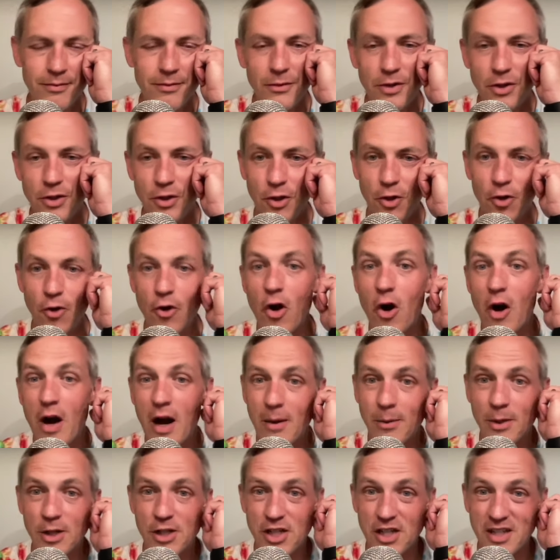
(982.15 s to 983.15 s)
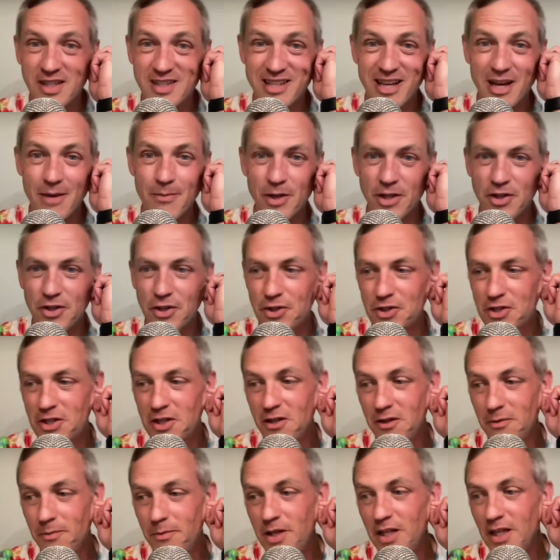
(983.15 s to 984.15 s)
you don't know how much excitement there's
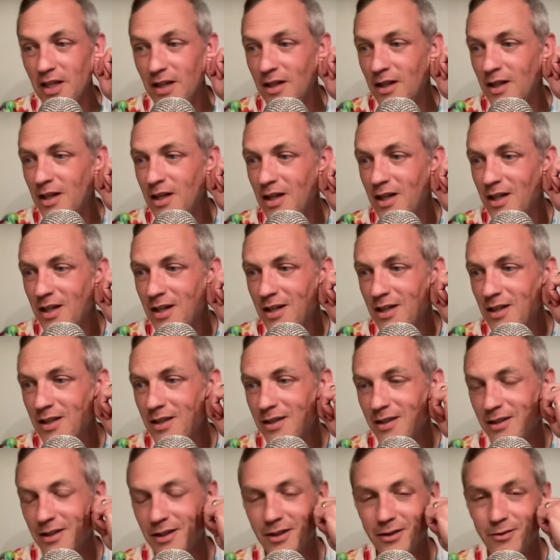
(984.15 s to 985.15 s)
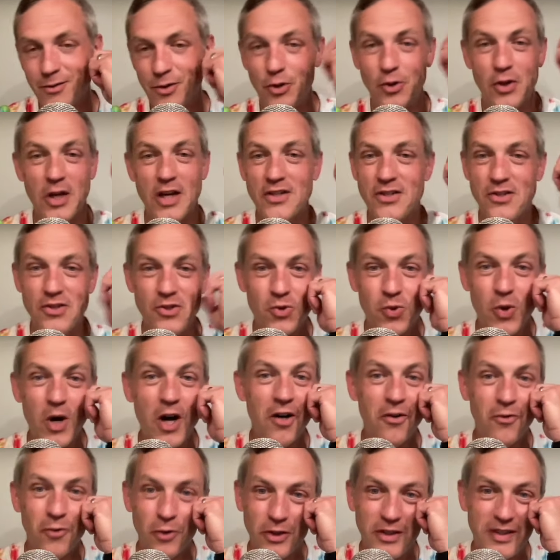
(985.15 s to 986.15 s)
going to be. You know,
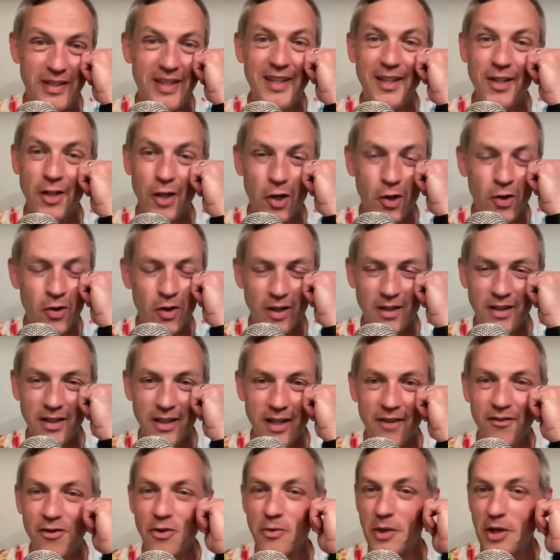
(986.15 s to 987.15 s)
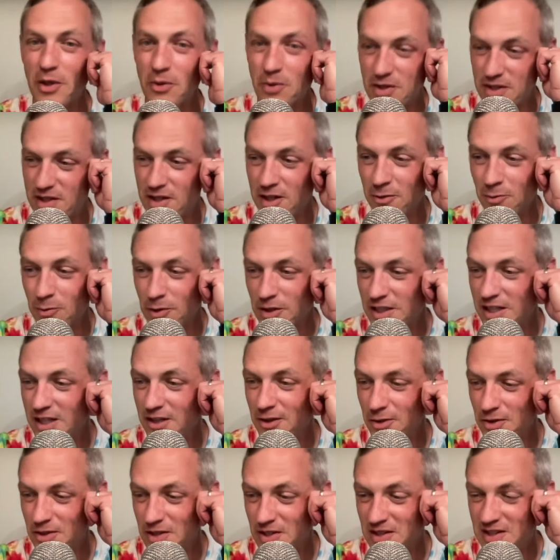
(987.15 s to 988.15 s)
2012 with Tino, I think everybody was done with
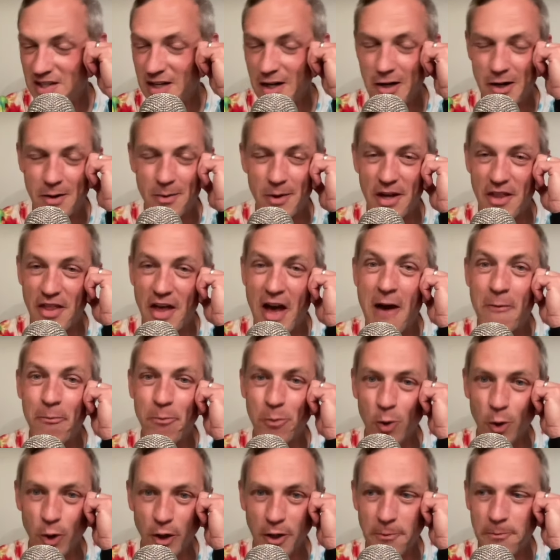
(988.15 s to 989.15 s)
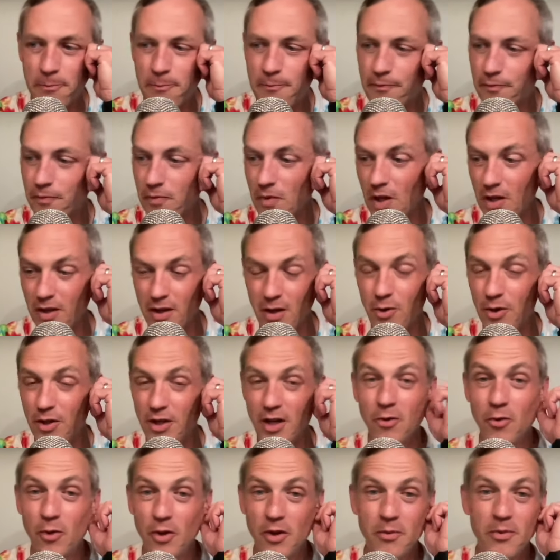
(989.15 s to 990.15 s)
Tino Sunseri by that point. They were
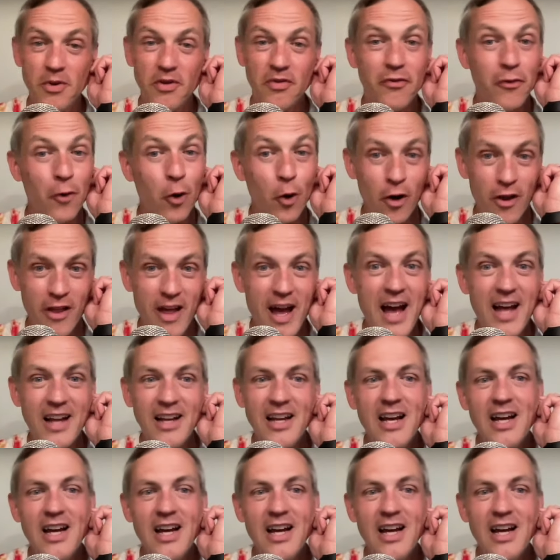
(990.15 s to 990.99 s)
done with him before that.